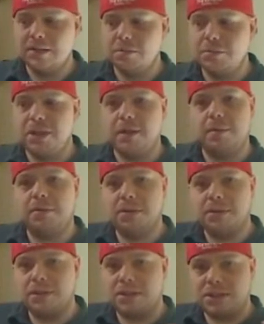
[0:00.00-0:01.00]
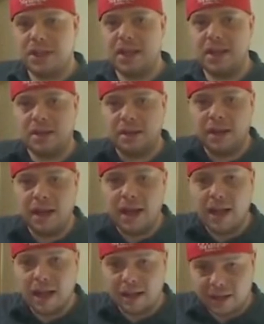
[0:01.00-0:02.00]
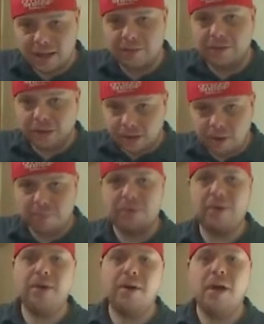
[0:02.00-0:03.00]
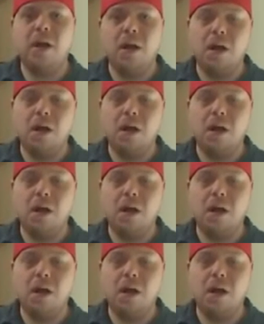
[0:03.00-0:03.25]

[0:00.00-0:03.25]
to be able to sustain a given number